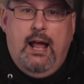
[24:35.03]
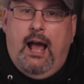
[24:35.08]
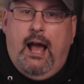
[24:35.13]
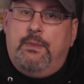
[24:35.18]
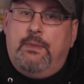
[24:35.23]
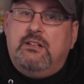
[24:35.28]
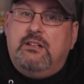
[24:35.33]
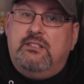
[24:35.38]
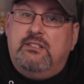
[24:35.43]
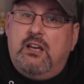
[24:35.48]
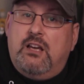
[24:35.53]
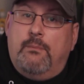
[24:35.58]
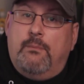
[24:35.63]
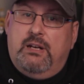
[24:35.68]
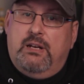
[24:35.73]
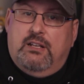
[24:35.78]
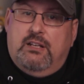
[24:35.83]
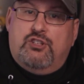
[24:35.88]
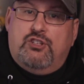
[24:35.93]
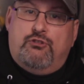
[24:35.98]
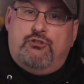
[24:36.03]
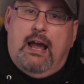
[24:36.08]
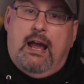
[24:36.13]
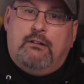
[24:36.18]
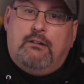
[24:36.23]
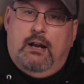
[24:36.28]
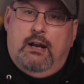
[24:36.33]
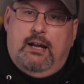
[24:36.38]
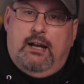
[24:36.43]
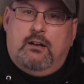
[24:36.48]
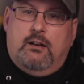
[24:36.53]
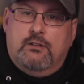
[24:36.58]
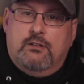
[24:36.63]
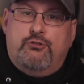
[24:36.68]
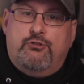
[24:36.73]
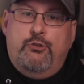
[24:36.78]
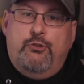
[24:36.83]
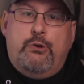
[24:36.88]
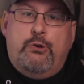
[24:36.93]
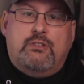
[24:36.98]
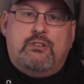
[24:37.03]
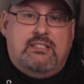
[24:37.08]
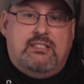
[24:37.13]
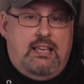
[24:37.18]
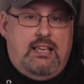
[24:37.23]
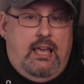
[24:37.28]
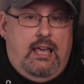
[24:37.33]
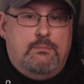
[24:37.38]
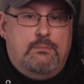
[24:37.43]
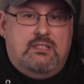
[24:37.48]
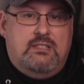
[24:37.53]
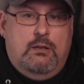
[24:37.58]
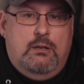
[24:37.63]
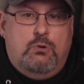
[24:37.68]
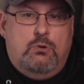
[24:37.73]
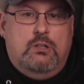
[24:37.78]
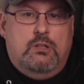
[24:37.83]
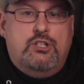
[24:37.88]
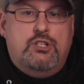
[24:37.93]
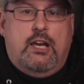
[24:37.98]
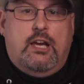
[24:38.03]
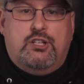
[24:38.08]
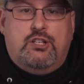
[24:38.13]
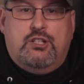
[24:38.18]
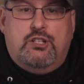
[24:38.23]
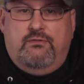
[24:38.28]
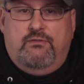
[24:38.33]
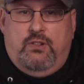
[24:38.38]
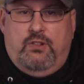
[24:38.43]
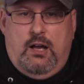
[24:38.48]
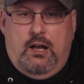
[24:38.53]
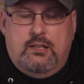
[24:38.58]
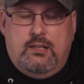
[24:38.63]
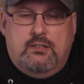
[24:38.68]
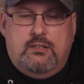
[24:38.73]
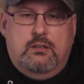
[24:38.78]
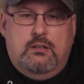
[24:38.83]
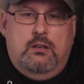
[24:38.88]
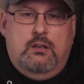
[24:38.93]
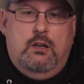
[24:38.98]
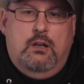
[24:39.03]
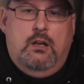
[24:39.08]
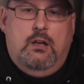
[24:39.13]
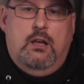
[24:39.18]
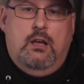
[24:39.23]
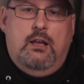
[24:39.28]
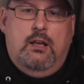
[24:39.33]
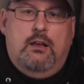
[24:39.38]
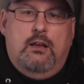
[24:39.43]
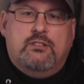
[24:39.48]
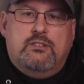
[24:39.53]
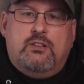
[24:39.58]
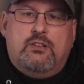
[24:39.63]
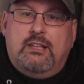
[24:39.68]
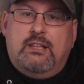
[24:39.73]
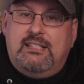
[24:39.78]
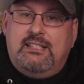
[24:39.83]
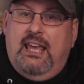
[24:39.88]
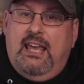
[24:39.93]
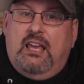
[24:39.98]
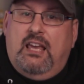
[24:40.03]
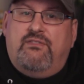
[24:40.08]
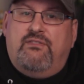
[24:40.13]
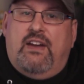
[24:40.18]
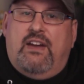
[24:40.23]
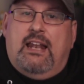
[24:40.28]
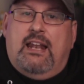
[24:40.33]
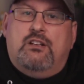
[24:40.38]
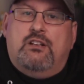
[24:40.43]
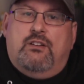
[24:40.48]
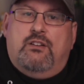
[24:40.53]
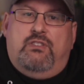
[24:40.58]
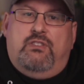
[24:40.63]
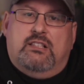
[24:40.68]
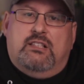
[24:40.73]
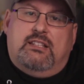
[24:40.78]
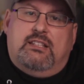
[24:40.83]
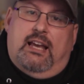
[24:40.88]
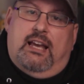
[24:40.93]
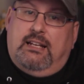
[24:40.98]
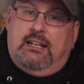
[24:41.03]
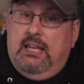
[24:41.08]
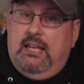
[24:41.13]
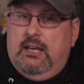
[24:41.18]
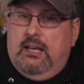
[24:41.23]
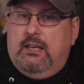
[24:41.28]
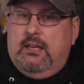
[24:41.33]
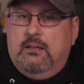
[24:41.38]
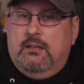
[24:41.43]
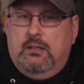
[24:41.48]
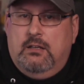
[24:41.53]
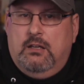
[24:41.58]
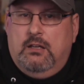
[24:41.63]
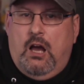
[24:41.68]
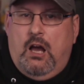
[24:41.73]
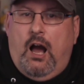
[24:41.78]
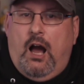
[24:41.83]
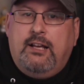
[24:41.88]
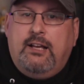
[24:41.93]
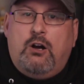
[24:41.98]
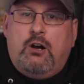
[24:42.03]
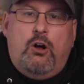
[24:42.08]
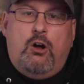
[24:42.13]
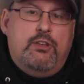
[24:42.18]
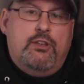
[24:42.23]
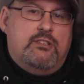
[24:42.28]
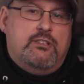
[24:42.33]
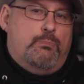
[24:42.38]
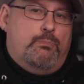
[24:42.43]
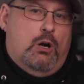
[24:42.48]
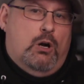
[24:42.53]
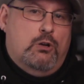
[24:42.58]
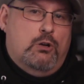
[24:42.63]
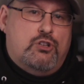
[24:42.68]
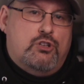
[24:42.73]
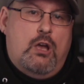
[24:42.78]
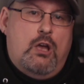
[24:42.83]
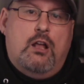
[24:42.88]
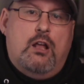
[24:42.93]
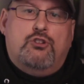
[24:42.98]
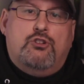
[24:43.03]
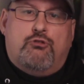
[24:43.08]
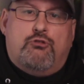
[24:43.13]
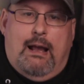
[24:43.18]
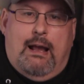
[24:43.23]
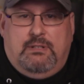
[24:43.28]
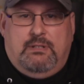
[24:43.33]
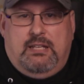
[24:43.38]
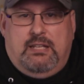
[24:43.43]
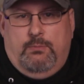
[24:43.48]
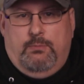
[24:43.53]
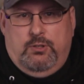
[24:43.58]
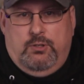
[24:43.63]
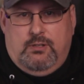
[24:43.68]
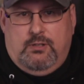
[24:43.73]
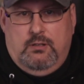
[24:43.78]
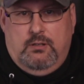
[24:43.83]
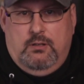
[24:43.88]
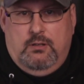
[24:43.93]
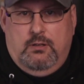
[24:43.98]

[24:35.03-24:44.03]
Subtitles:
and then dump and extract records through those same SQL injection flaws. So let's take advantage of this technique. I call this approach trap tables.